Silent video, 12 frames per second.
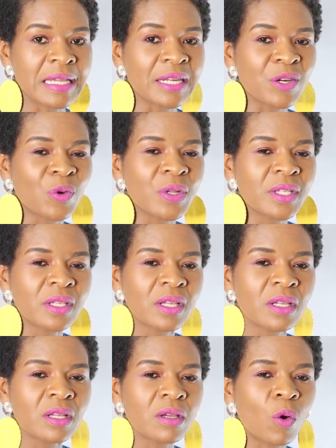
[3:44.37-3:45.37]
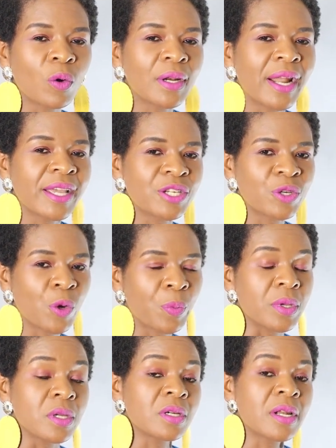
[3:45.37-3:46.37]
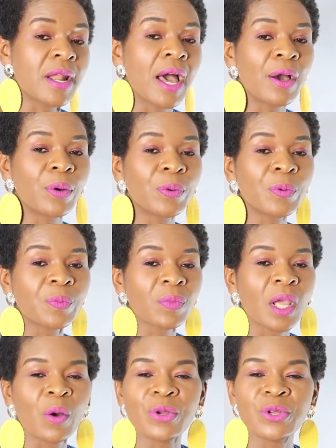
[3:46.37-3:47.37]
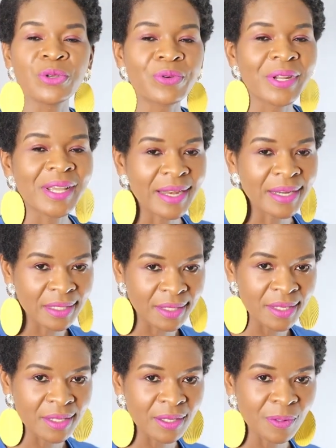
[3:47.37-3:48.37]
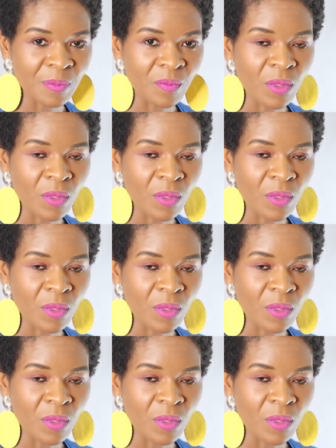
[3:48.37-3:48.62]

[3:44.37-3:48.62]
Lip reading: increasing online shopping are now our new realities.